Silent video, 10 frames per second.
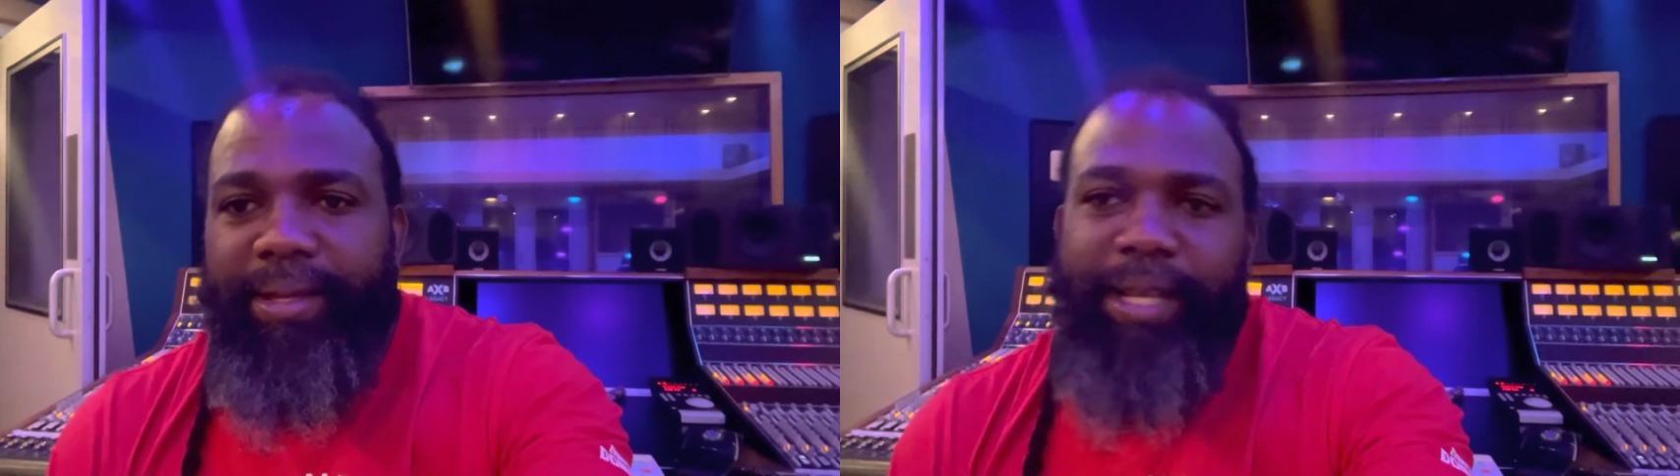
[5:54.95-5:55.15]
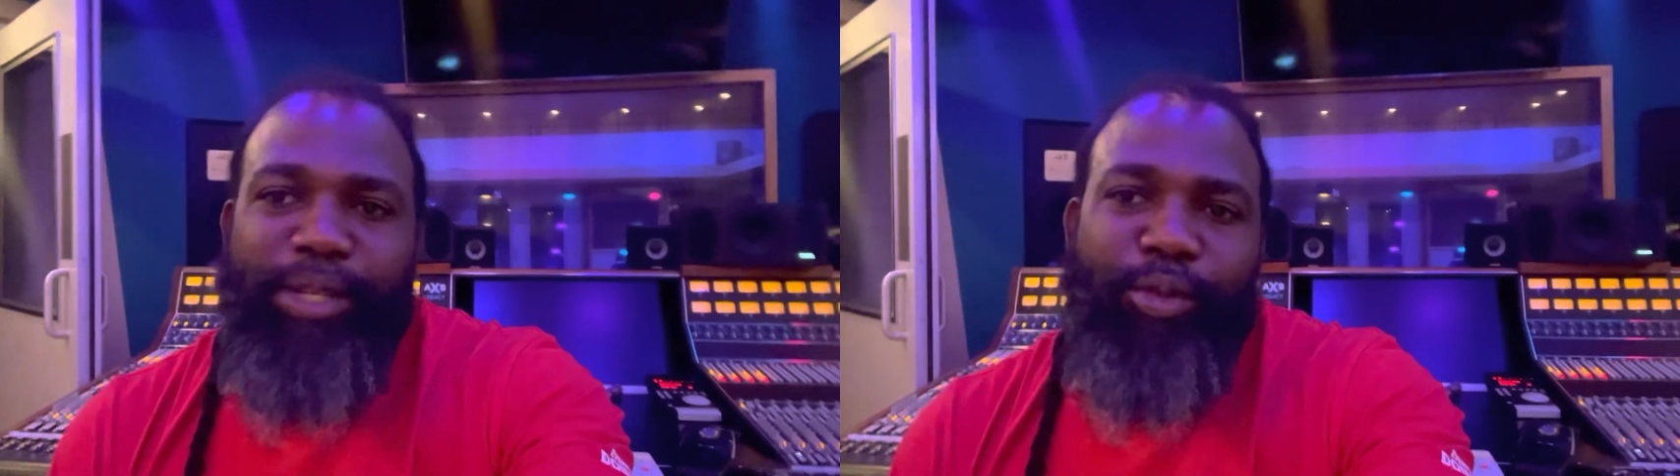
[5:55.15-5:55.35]

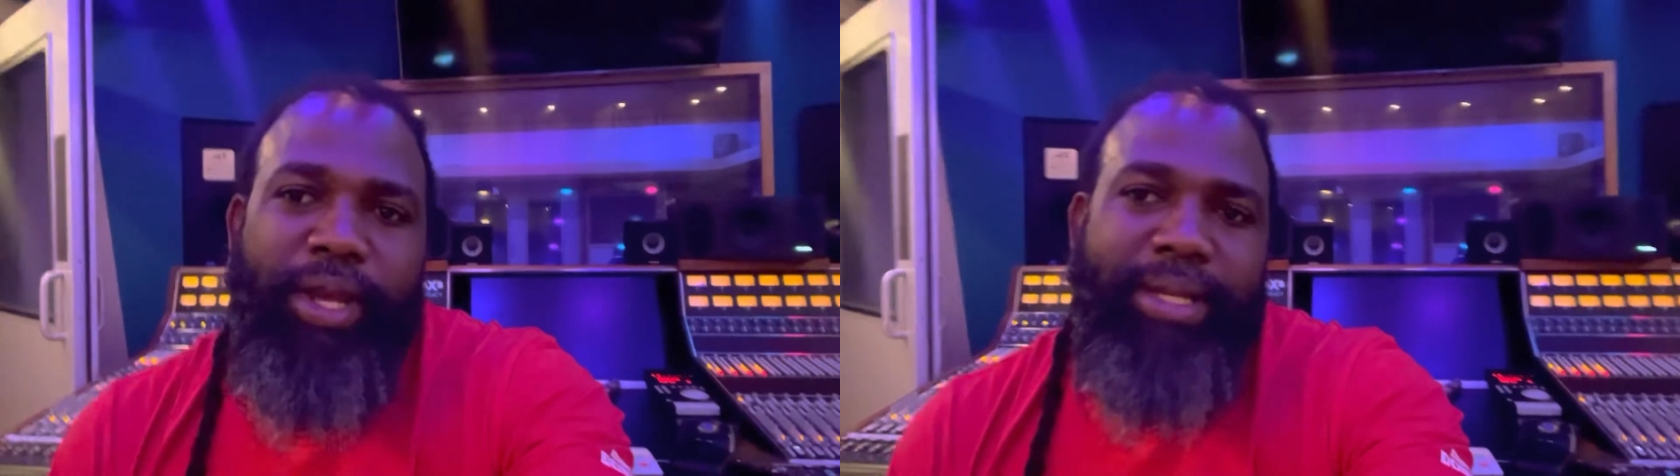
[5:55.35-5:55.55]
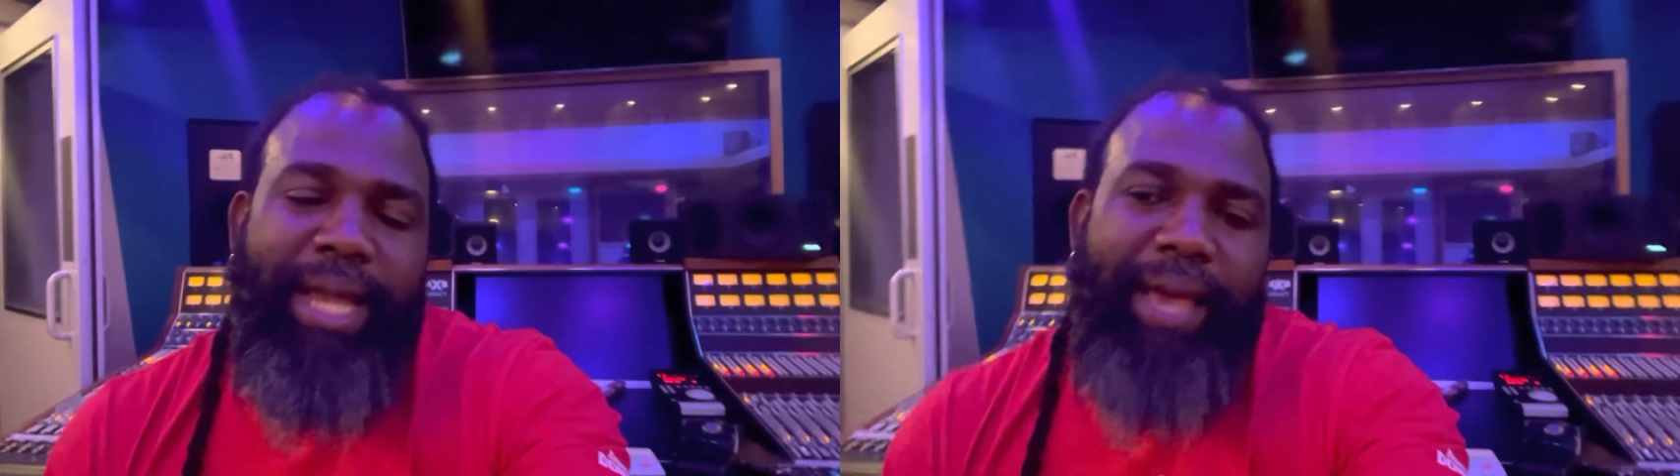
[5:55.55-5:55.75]
says
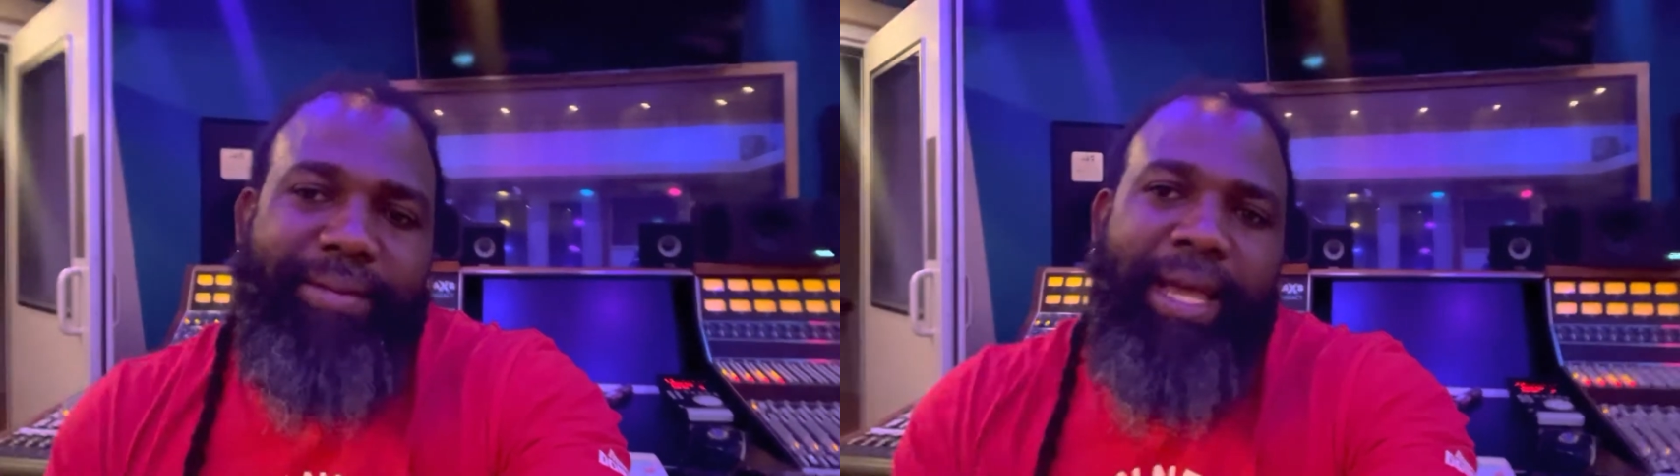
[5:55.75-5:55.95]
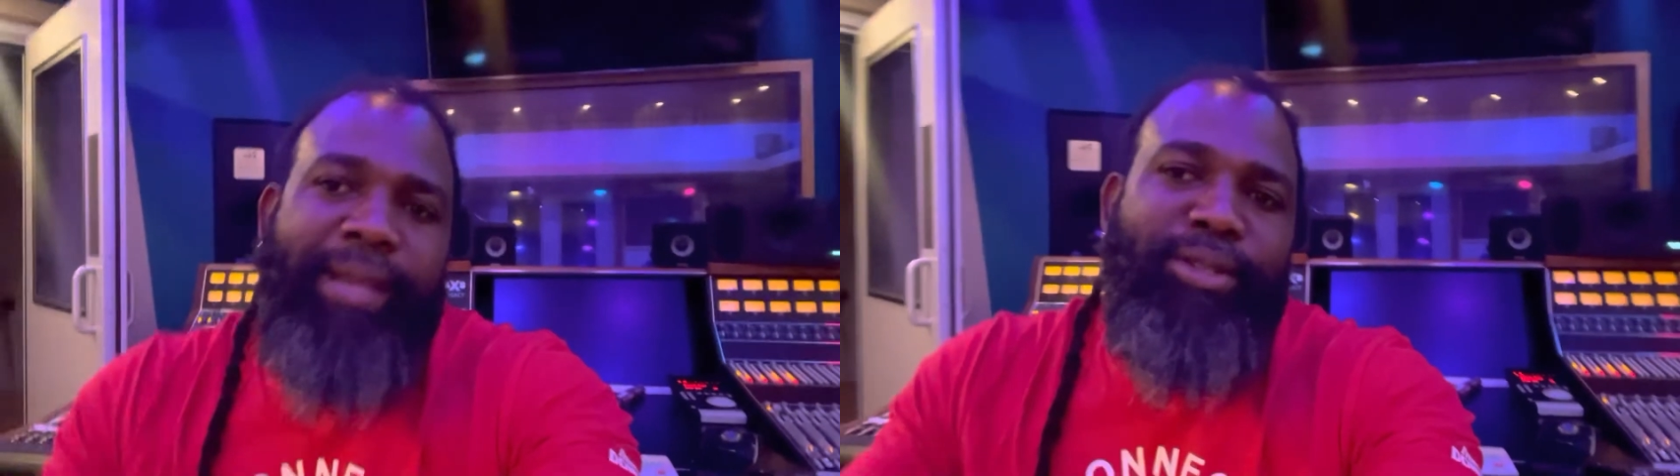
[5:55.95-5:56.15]
Rius
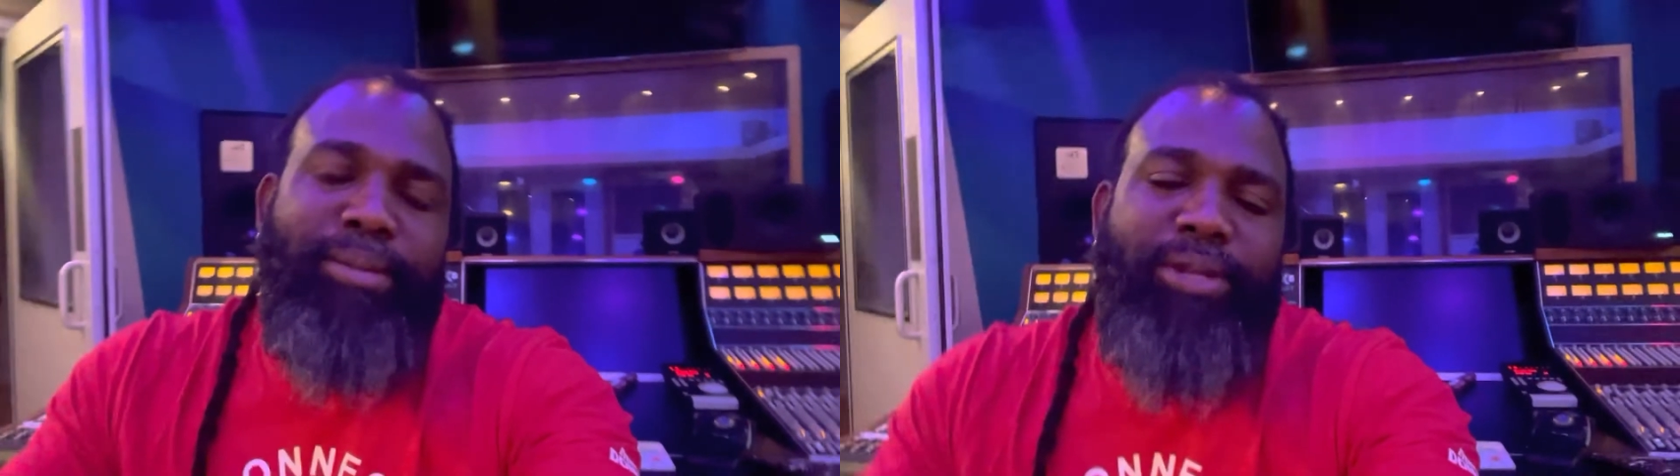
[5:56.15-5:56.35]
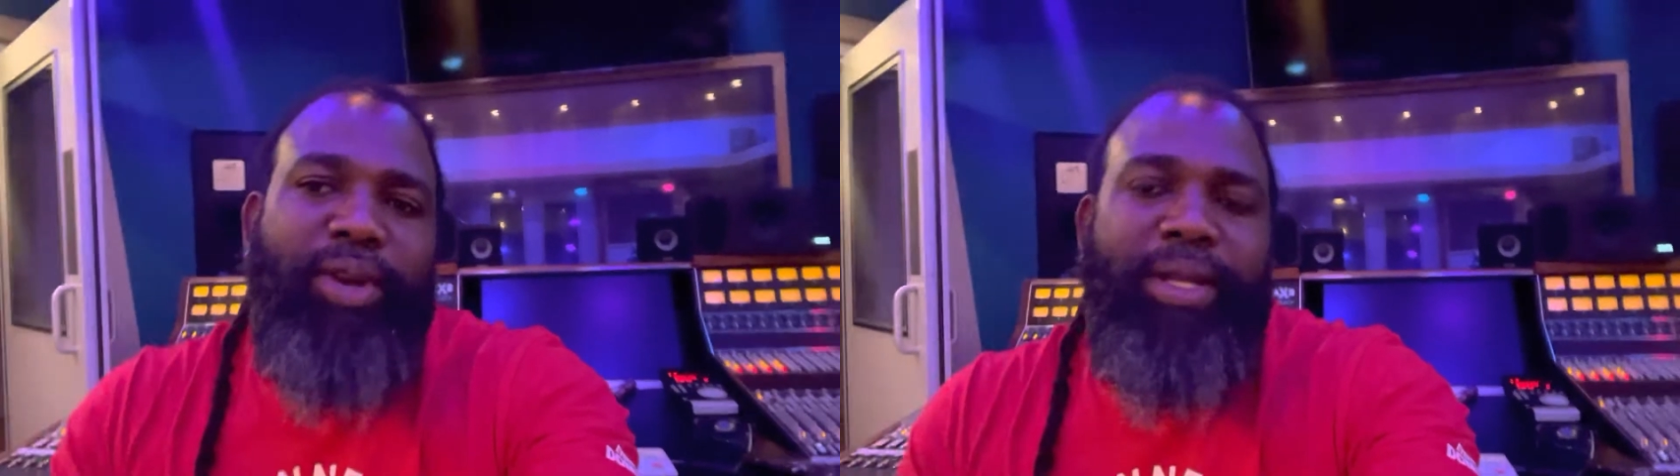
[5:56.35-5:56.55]
Lifestyle, so
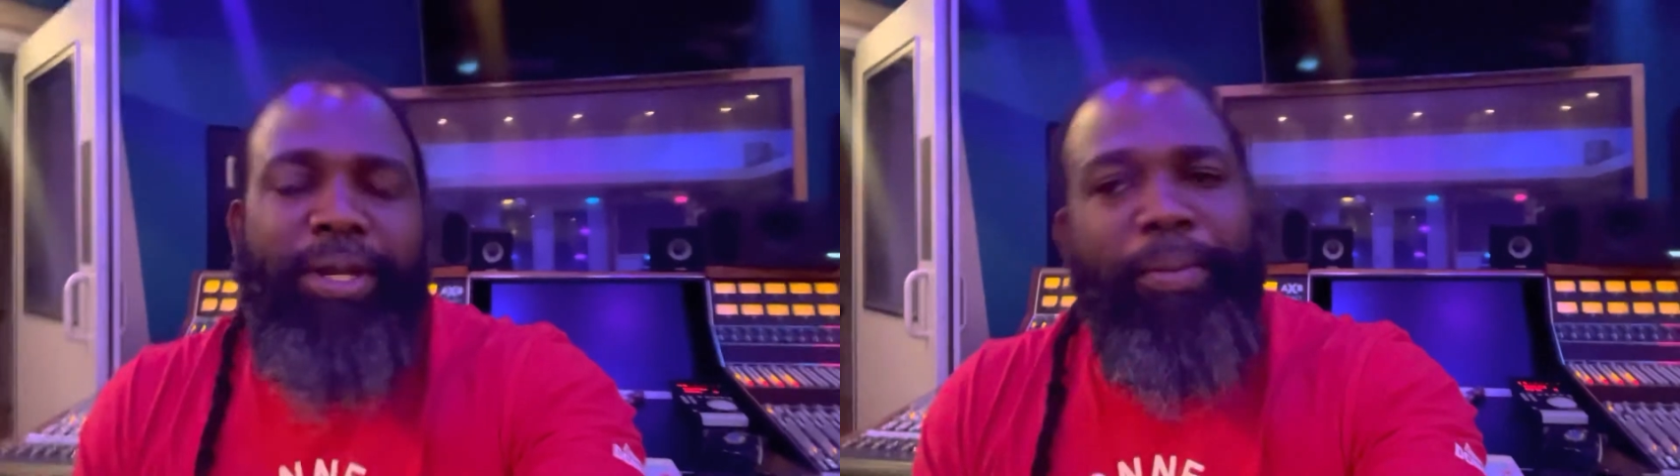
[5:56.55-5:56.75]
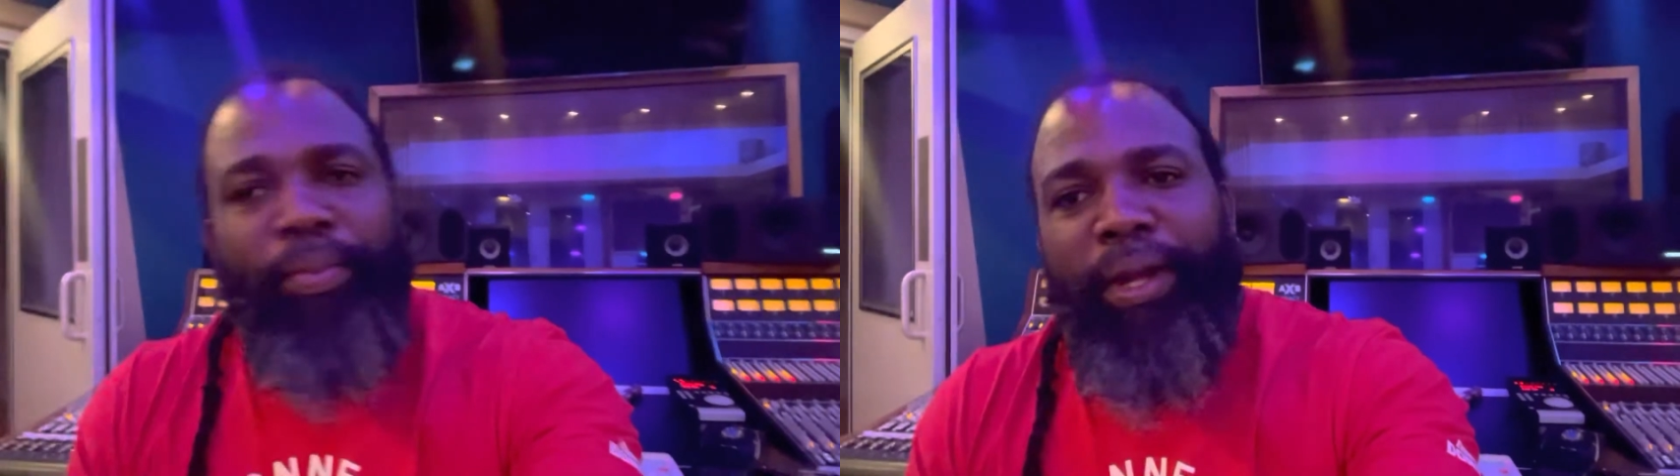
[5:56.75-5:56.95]
I'm sure at
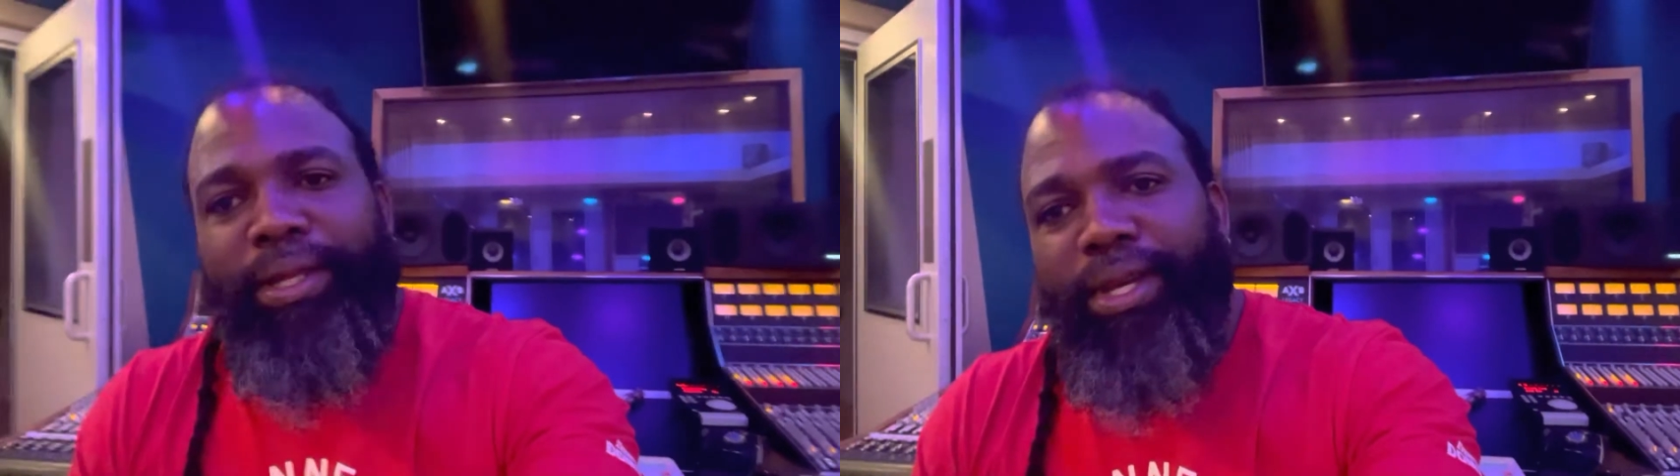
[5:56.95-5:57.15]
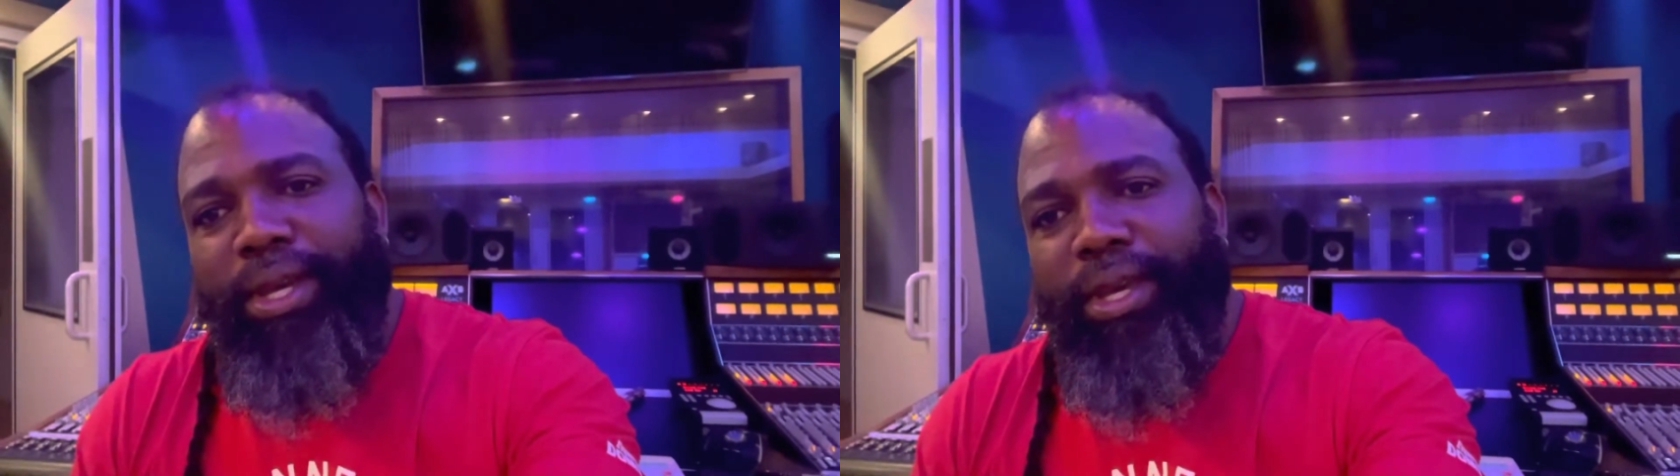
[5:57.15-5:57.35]
some point,